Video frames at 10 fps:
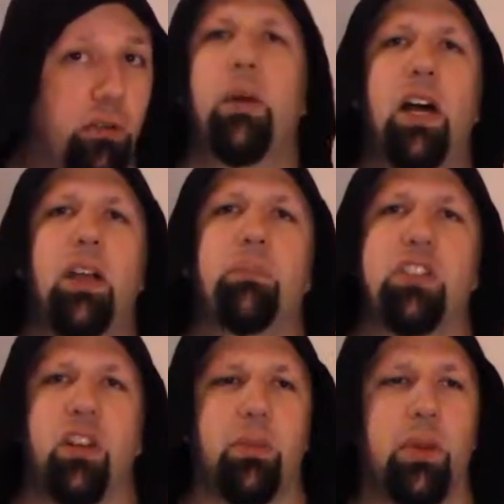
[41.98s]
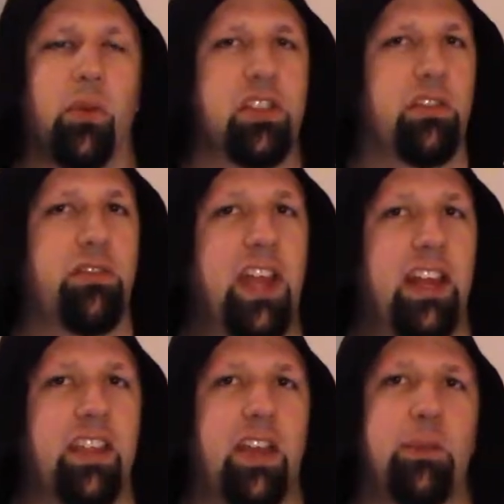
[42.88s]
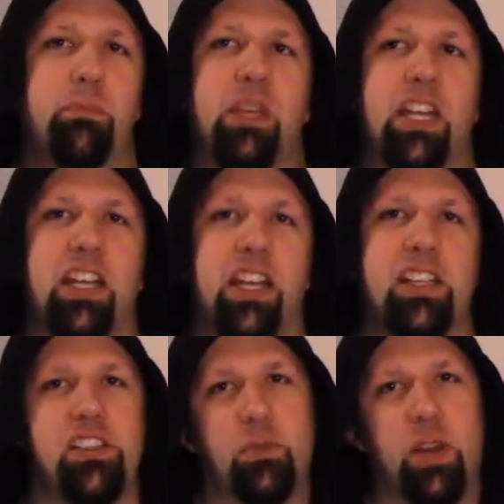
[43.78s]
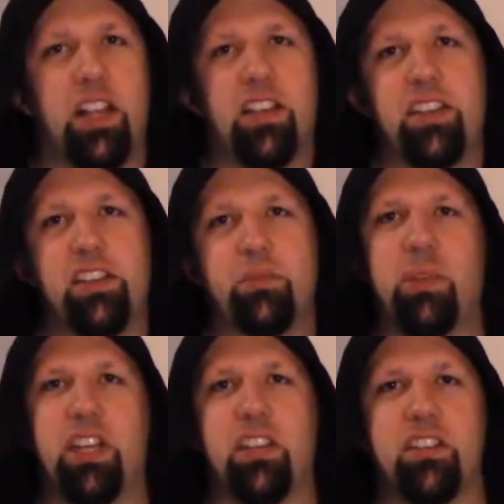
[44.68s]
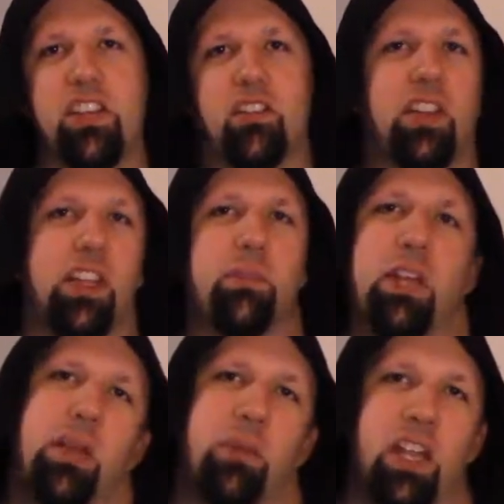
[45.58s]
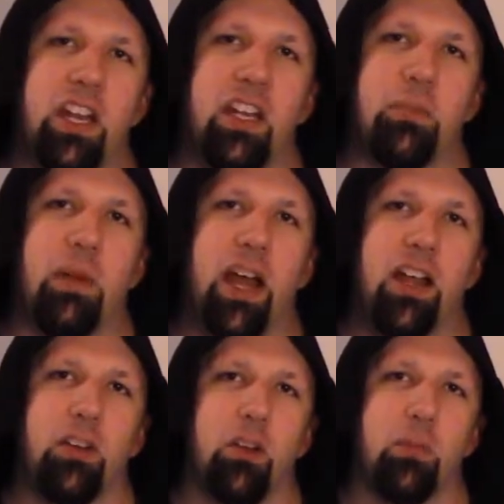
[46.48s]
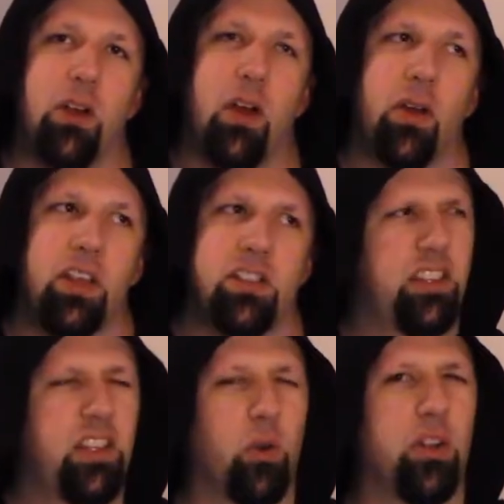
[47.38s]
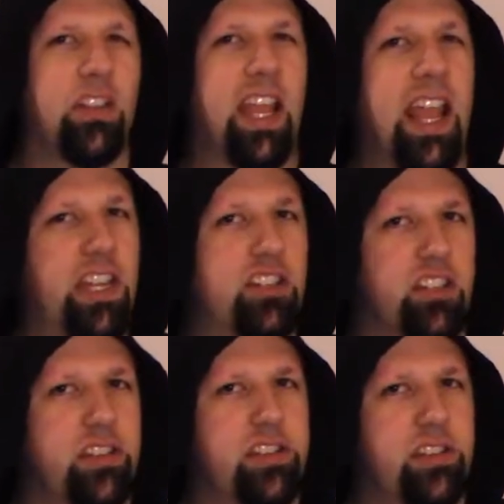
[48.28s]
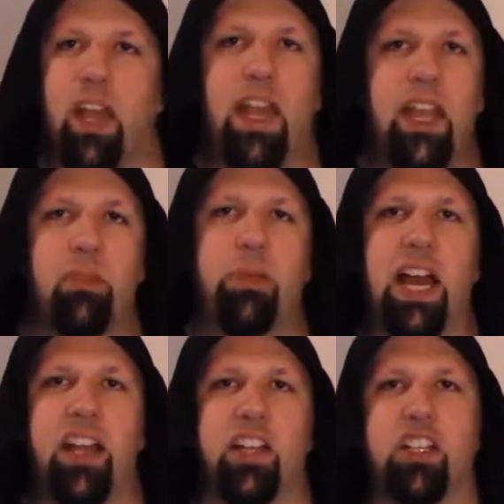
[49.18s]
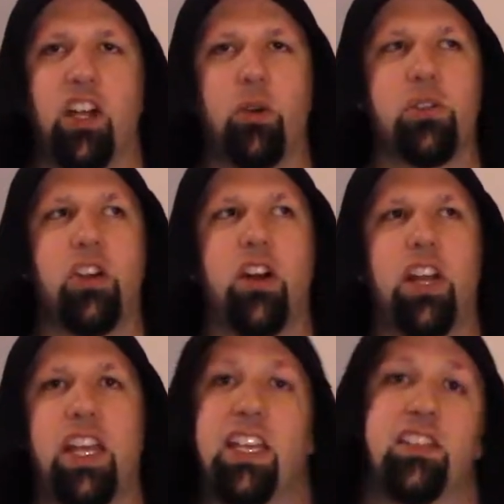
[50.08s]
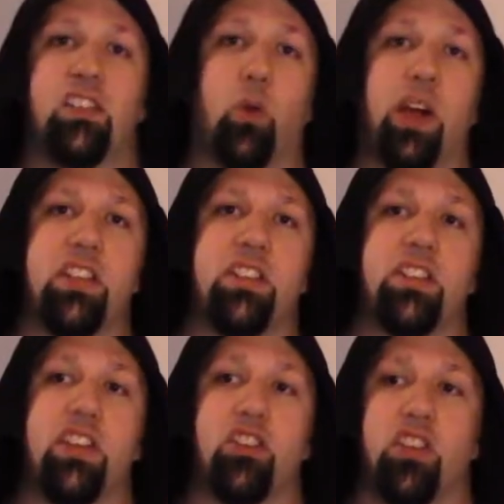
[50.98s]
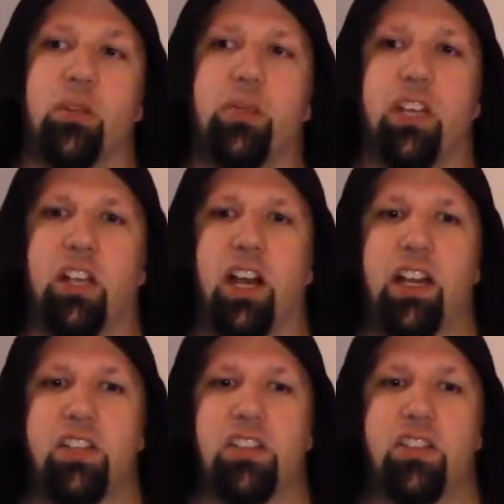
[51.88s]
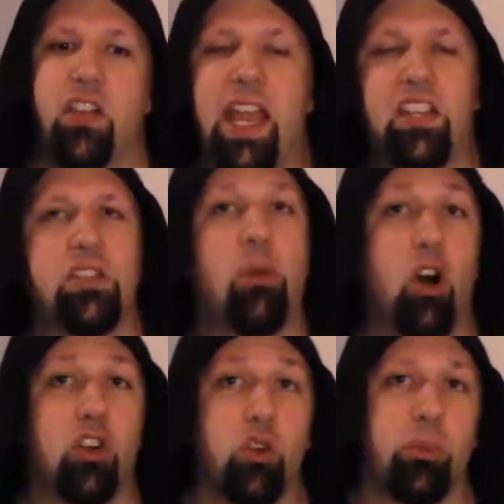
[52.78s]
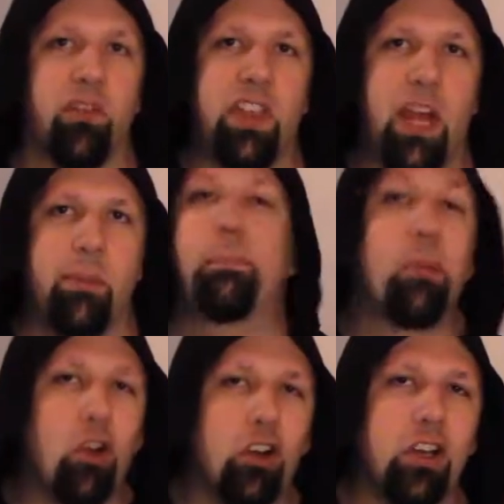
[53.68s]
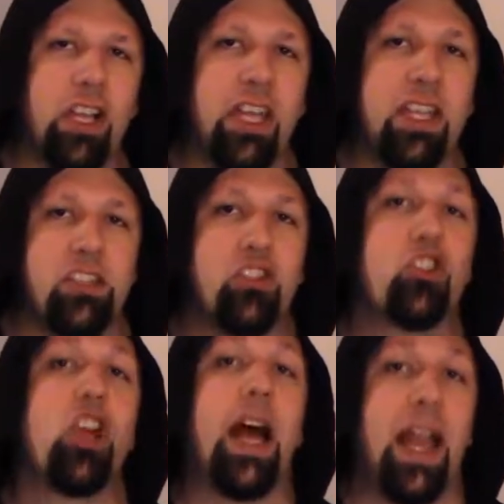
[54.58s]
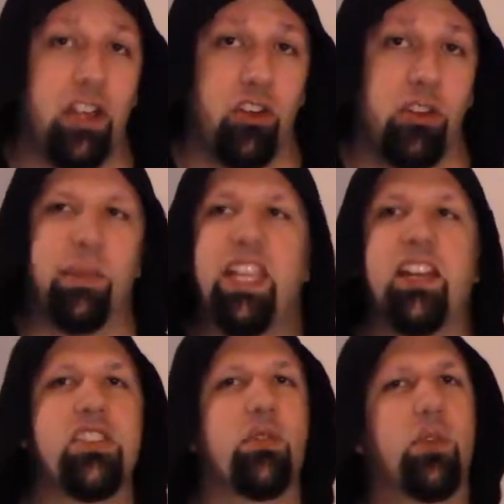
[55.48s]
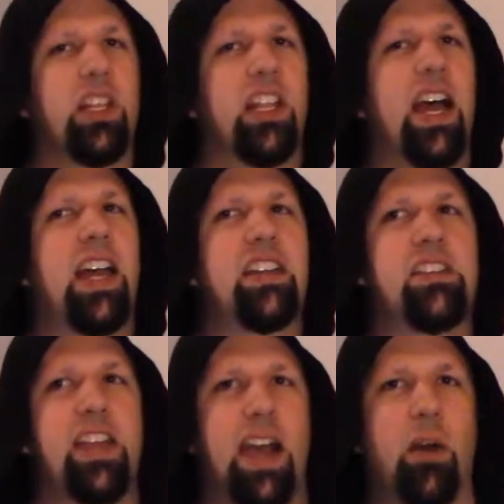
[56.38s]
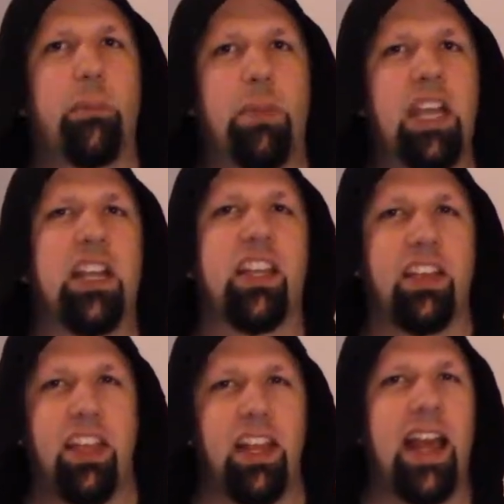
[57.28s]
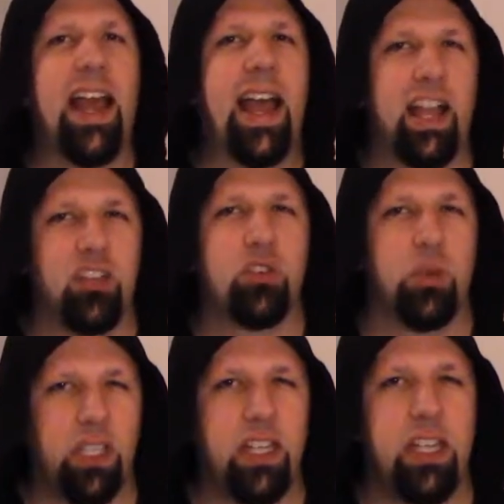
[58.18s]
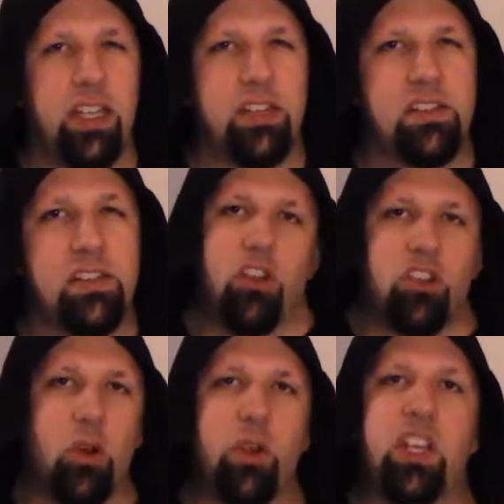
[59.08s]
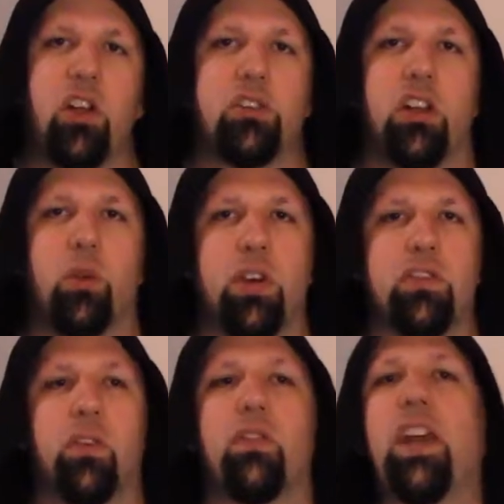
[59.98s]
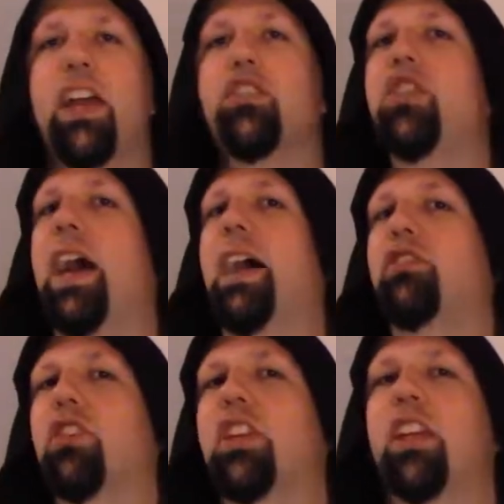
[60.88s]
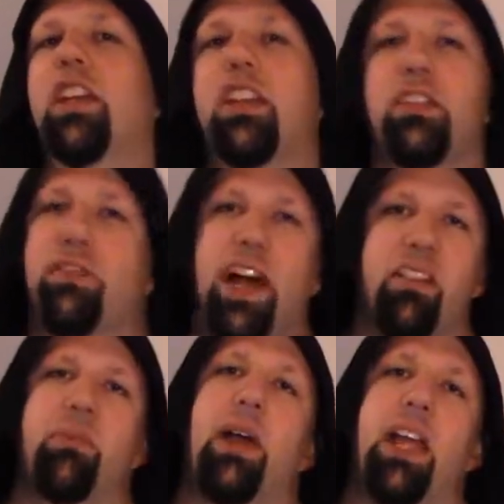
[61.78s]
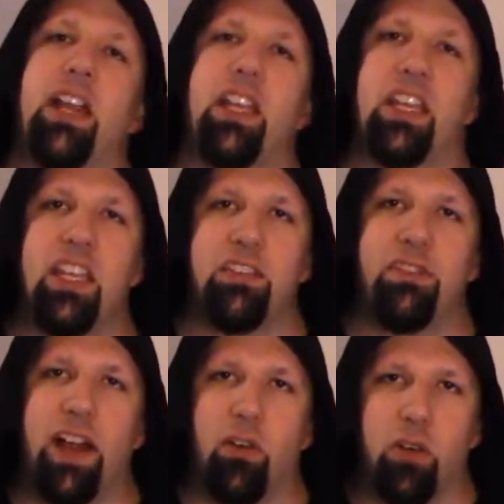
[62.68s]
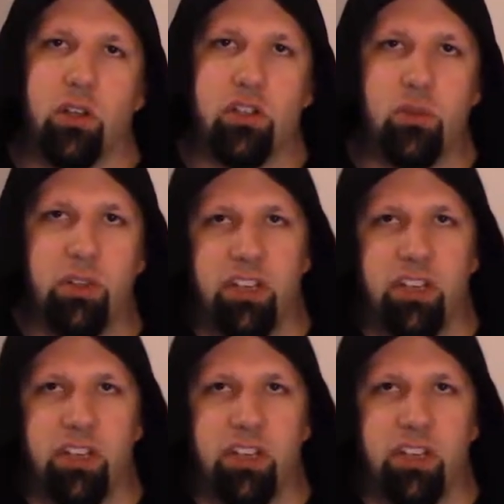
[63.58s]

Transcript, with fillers: But Ptolemy wasn't a fan of them because, well, he's being secretly manipulated by a group known as the Order of the Ancients. And Bayek goes on his quest essentially because a small group of them murdered his child. He doesn't realize how big it actually is. So he goes on a quest for revenge. After killing the five men he found to be